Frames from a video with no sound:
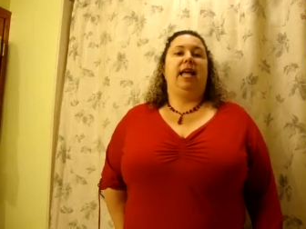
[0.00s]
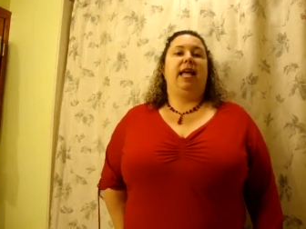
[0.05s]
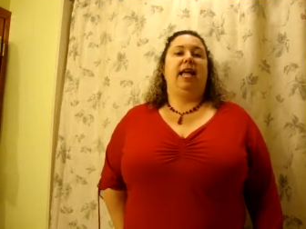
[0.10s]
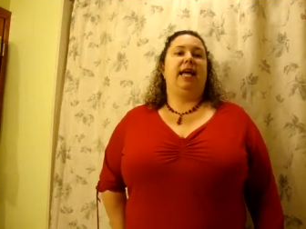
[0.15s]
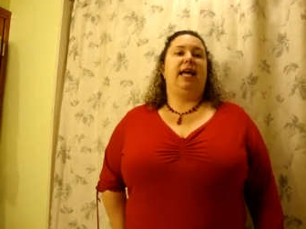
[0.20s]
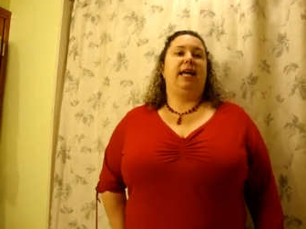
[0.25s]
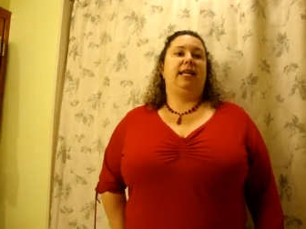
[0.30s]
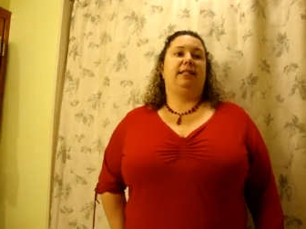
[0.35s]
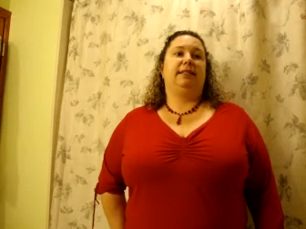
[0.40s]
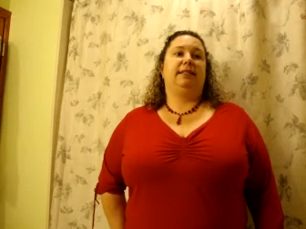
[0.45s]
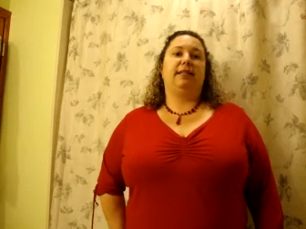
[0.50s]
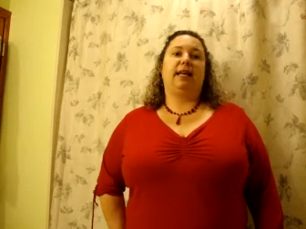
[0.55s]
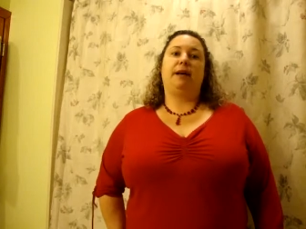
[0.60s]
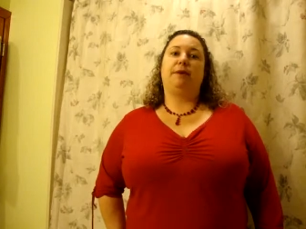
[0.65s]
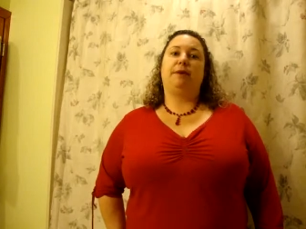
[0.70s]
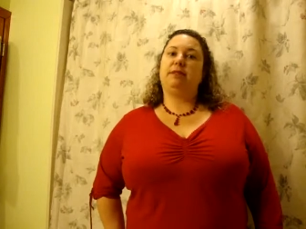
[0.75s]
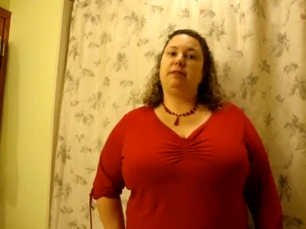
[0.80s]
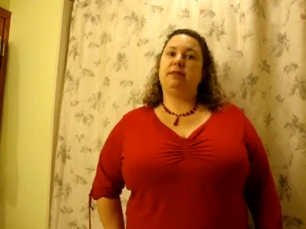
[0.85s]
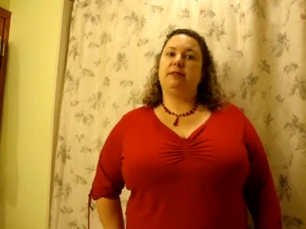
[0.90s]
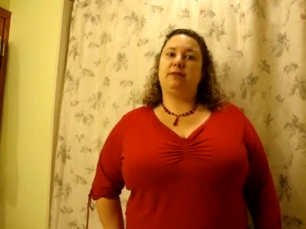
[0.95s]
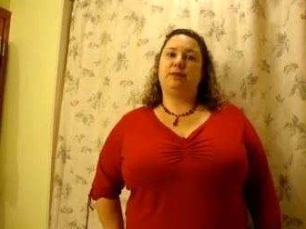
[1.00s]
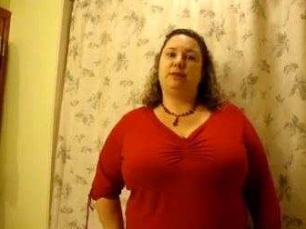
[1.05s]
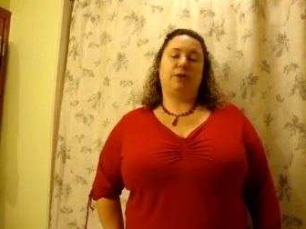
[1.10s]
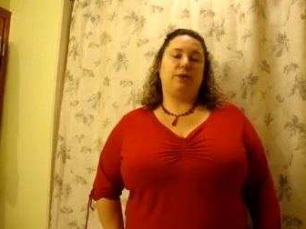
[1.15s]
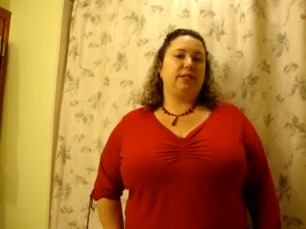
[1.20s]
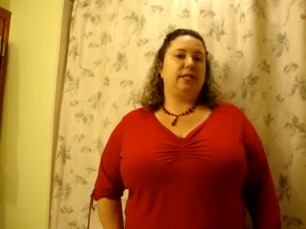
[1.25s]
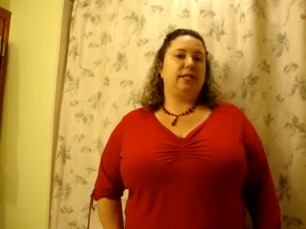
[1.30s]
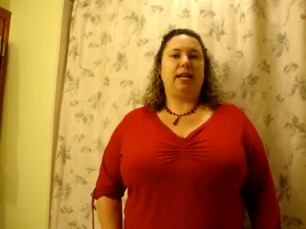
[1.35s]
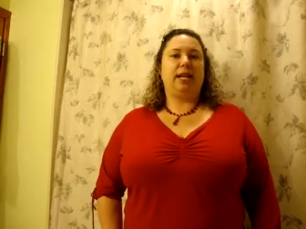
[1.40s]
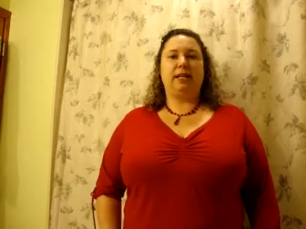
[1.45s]
And I will
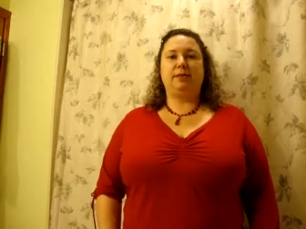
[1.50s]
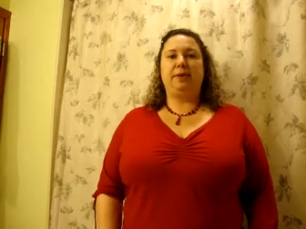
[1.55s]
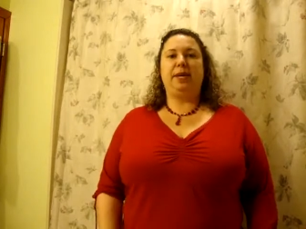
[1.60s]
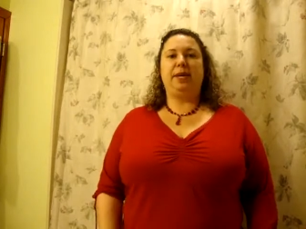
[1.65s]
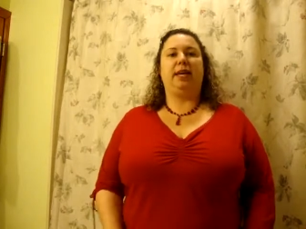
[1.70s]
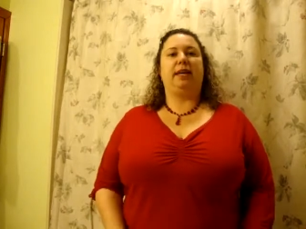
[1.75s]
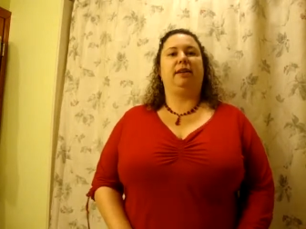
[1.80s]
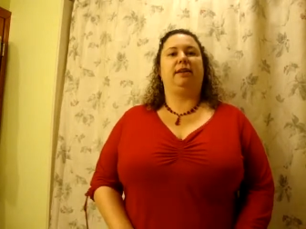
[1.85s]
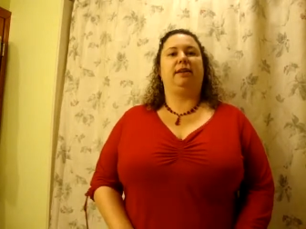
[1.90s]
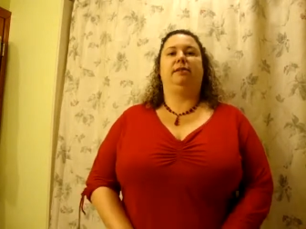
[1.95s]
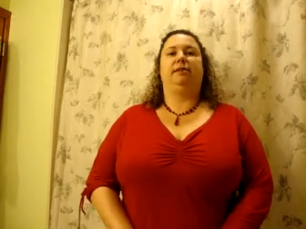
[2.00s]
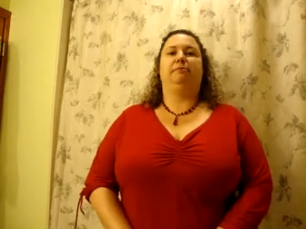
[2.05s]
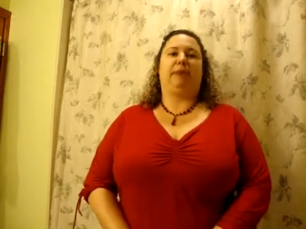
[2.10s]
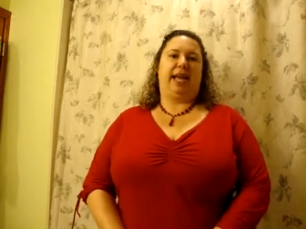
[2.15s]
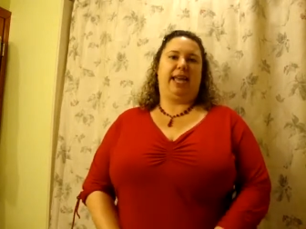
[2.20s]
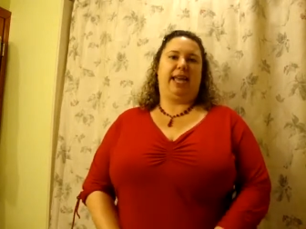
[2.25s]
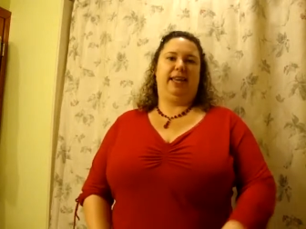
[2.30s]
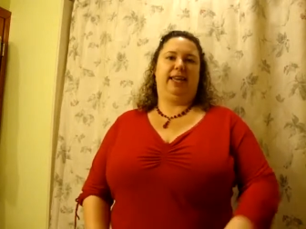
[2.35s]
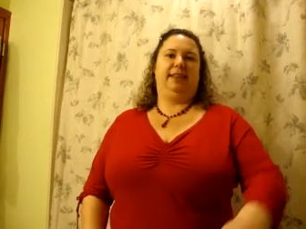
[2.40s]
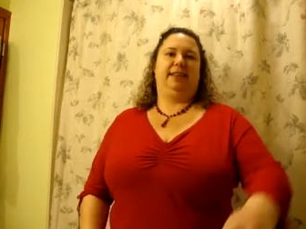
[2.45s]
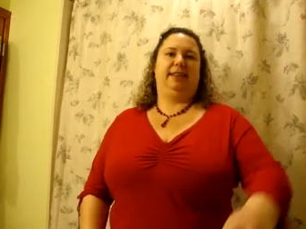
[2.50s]
talk to you next week. Bye.